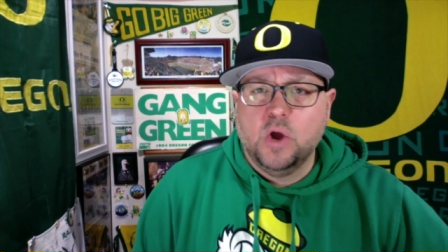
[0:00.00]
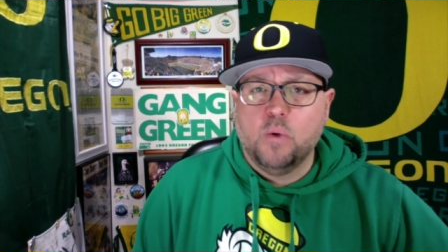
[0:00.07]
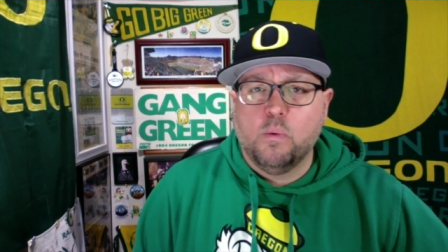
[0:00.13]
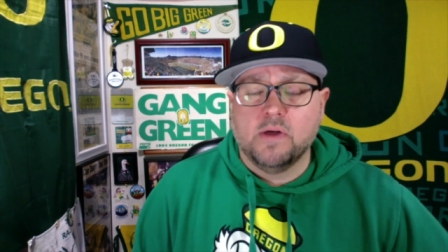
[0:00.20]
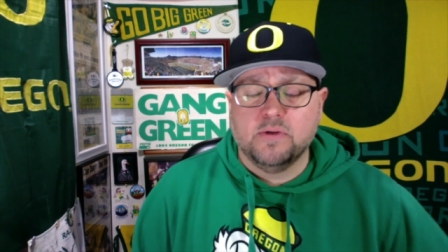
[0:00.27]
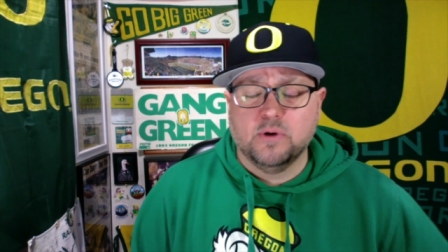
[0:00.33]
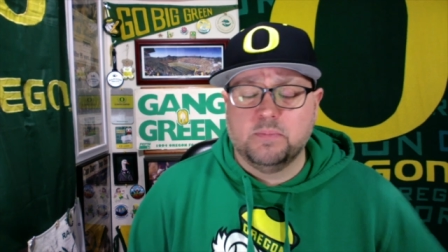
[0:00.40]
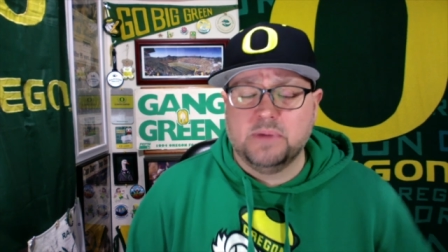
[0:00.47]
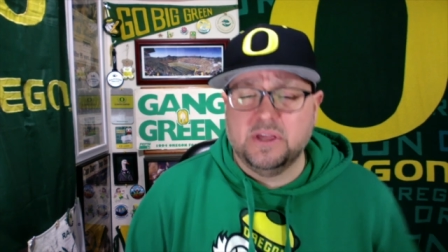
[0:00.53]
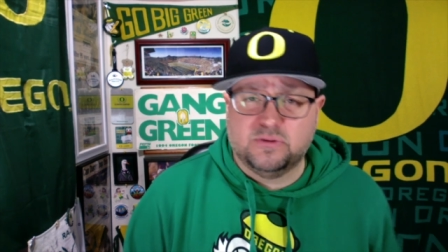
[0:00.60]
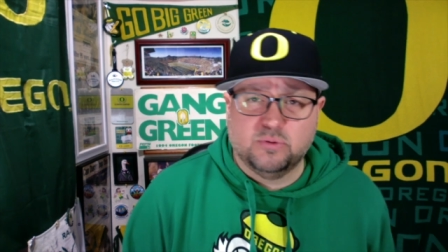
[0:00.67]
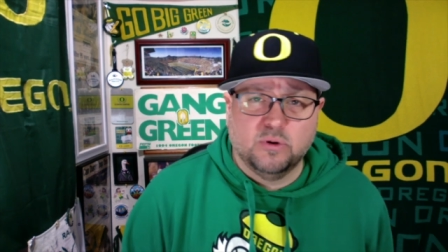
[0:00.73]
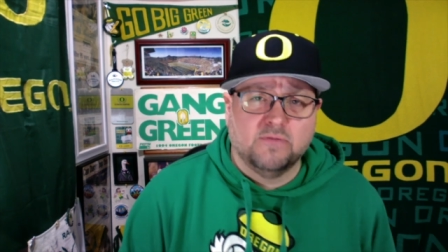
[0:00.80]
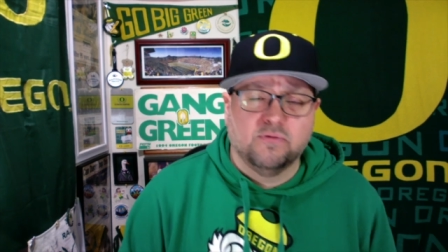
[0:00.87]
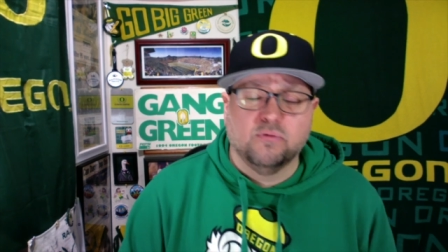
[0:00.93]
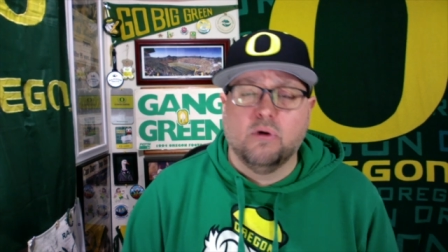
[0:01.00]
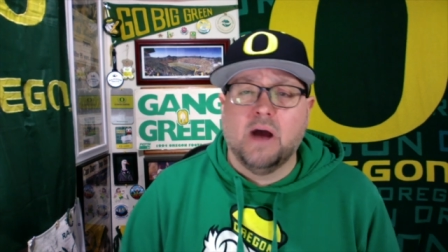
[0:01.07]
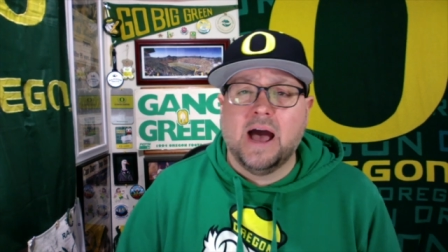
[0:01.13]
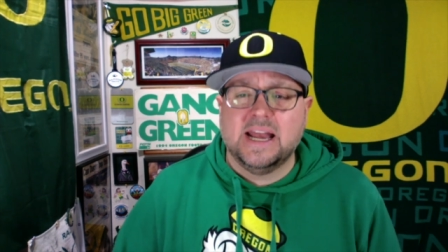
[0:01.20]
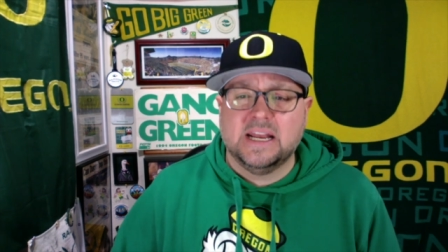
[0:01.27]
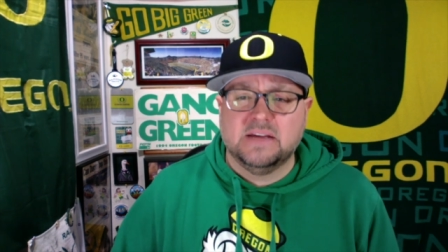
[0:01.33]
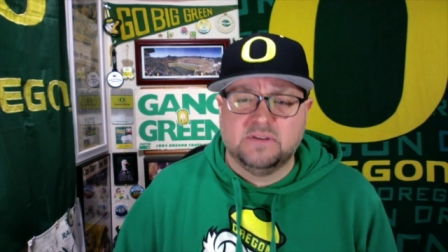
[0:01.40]
whether it be through a
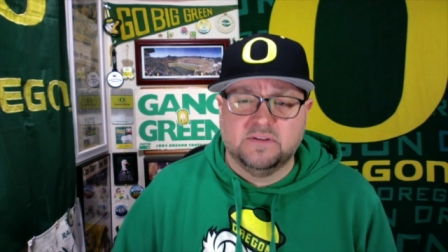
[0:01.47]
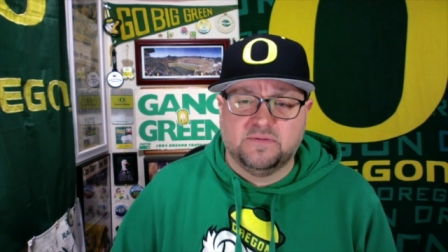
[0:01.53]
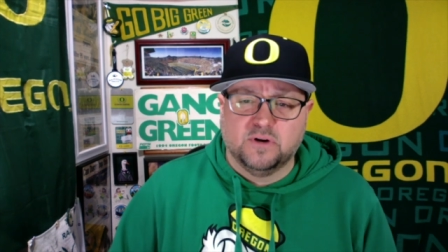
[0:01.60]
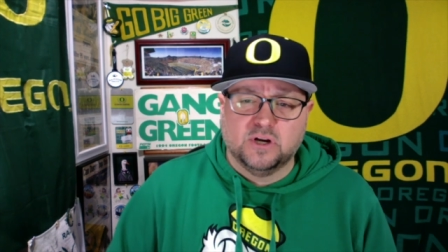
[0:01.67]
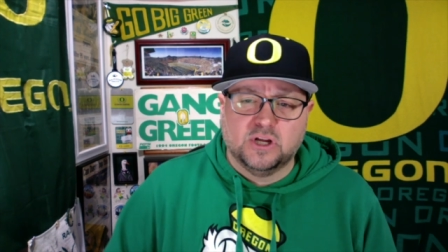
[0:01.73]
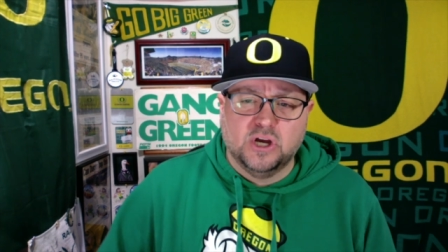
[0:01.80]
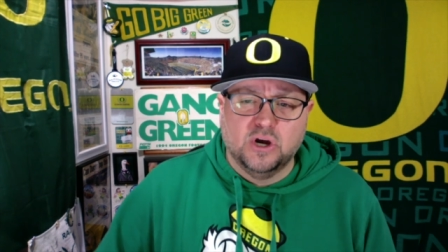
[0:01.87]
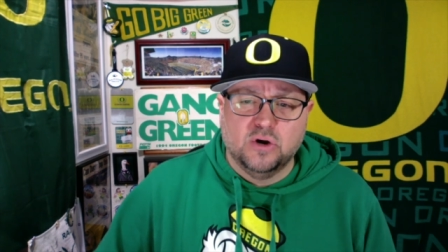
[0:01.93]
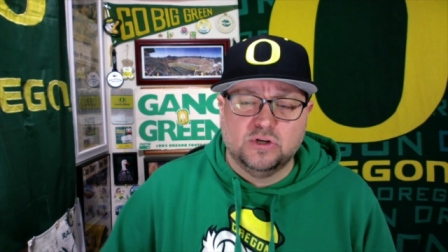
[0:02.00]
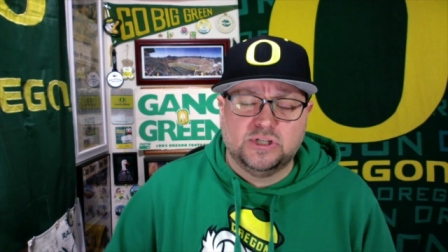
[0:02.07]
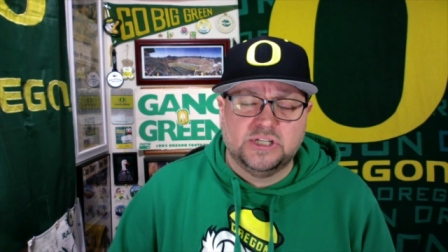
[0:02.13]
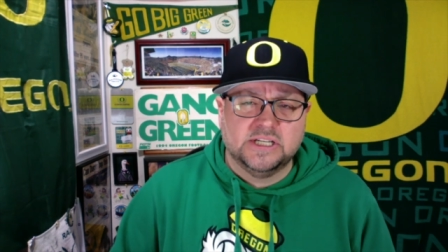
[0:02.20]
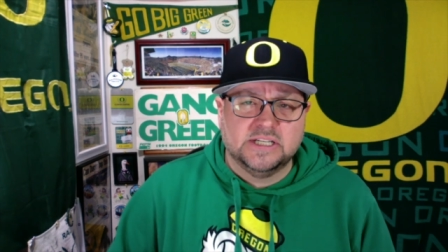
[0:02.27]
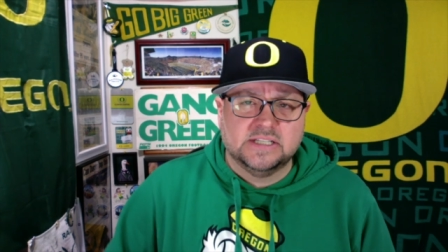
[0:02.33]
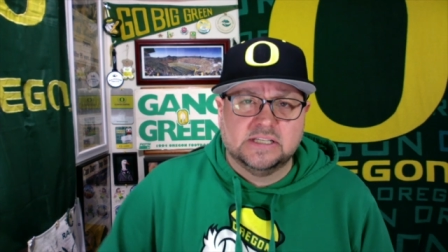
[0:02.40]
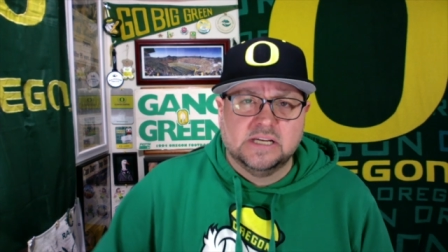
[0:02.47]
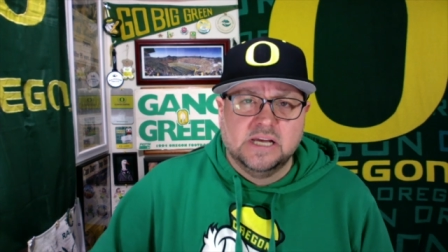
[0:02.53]
variety of different coaches.